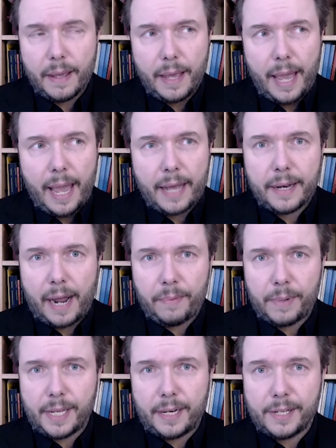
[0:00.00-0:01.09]
And I
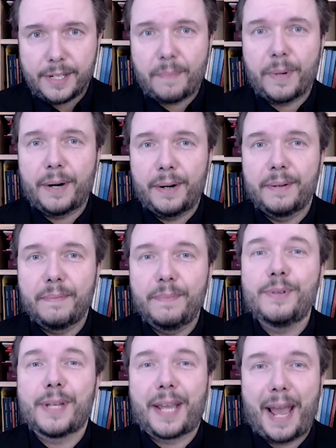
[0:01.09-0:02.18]
was at a summer
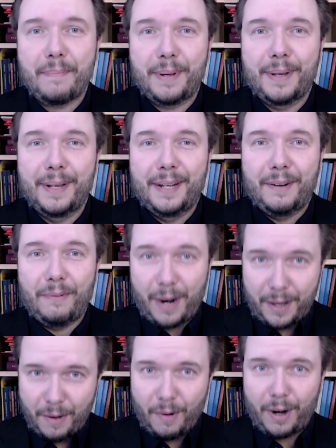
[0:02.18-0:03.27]
music camp where
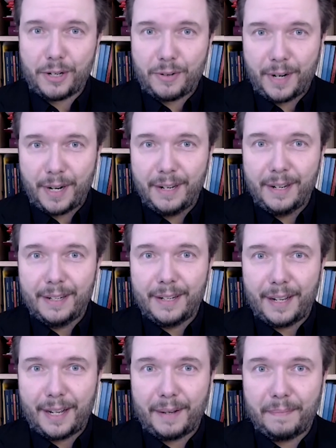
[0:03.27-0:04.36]
the orchestra,
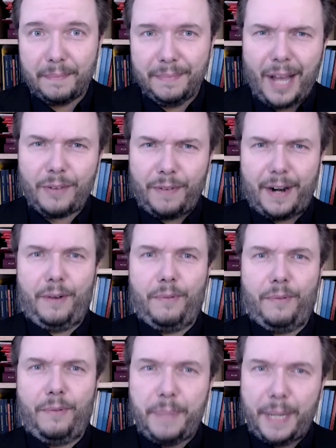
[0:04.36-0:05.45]
uh, not very
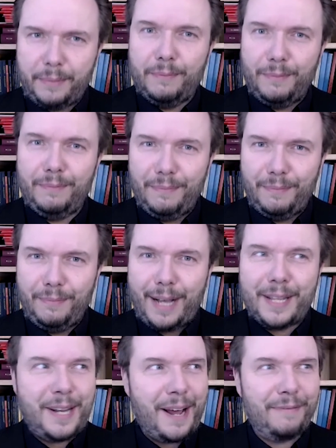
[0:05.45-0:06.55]
well, but well
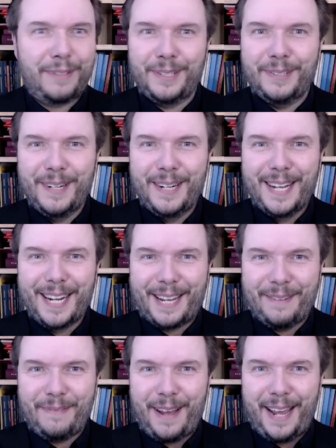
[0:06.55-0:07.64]
enough to
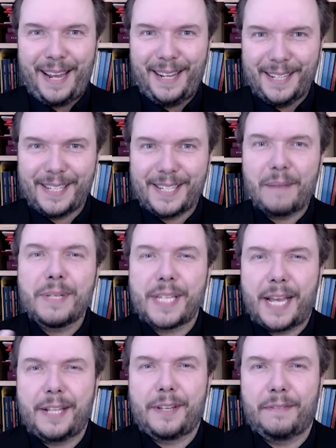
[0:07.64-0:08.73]
convey some
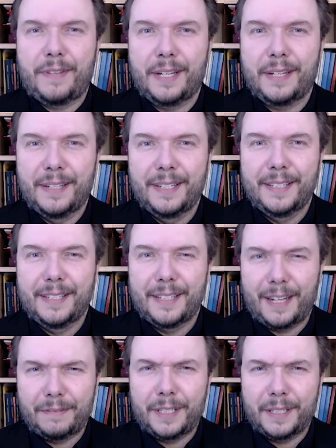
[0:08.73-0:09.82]
sense of the
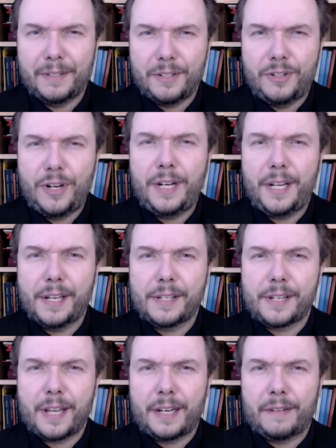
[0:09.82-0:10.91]
of the genius
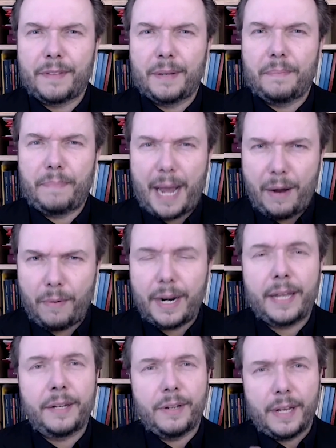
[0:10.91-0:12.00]
and of the power
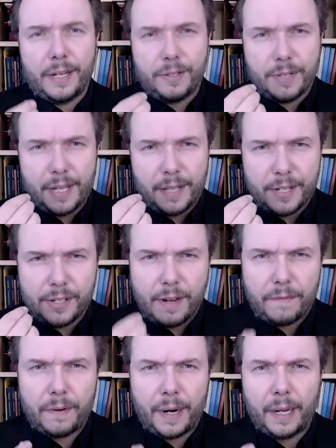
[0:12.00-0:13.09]
and as you say the
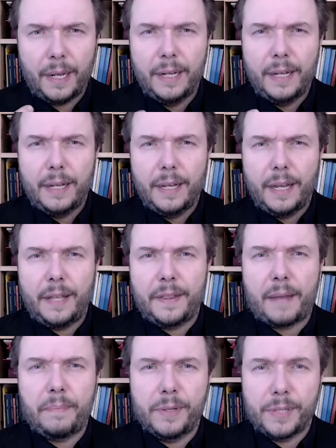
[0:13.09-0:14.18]
suffering in
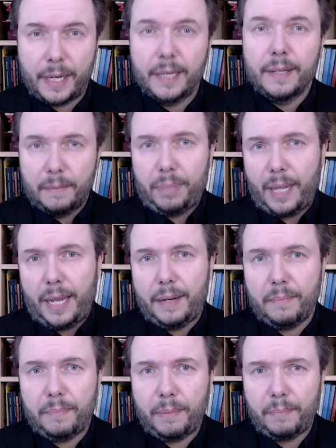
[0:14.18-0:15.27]
that music played
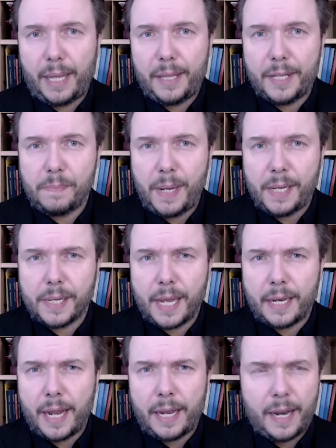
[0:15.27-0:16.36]
played this piece
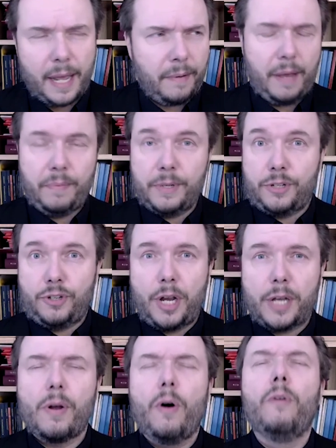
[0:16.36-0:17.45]
and and it, it was
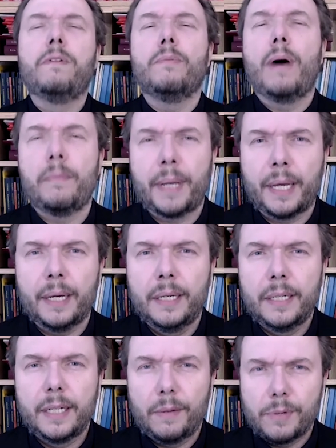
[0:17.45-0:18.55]
just overwhelming
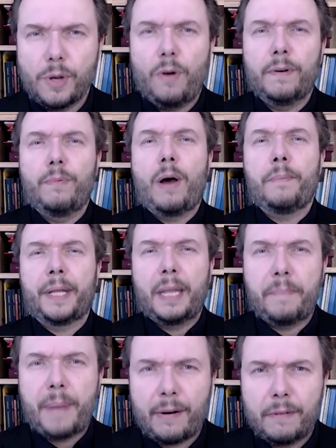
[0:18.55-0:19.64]
it was overwhelmingly
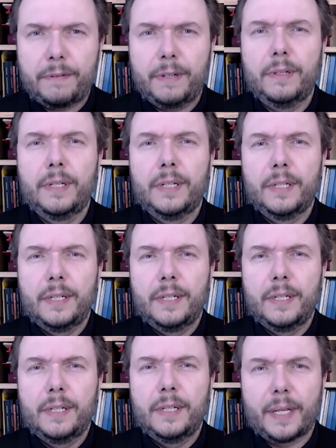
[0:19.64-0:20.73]
powerful
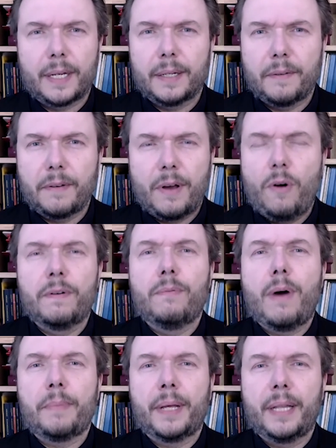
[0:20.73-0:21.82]
uh,
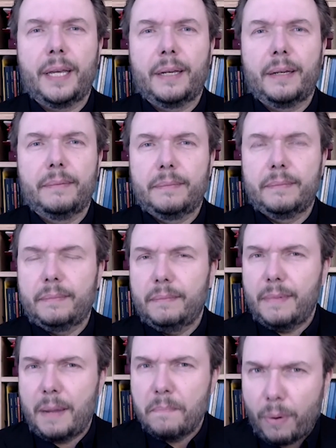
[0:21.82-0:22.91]
overwhelmingly
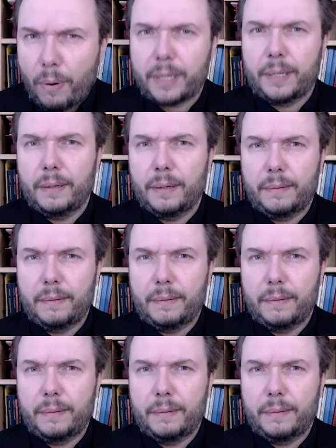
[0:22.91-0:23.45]
important